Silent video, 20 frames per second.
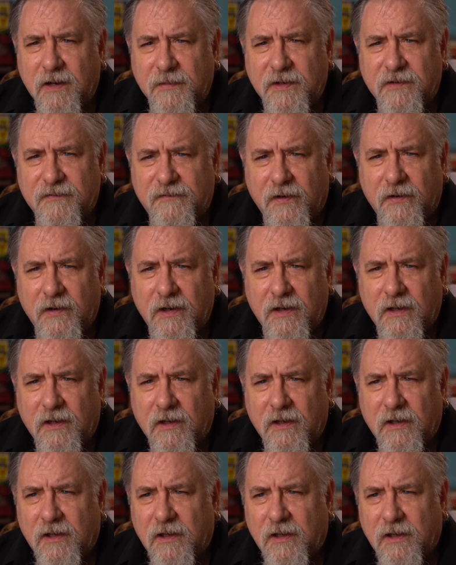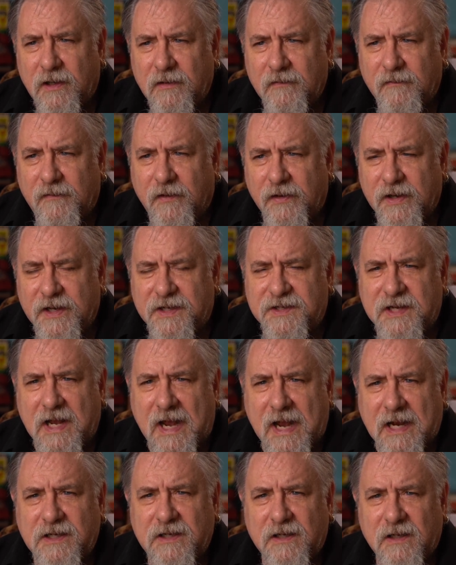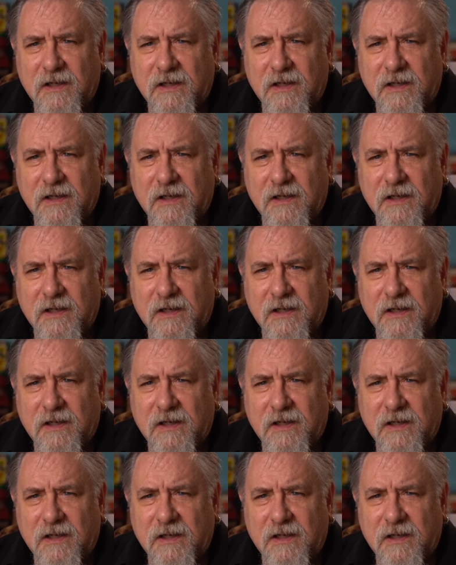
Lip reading: I mean, very, very exact.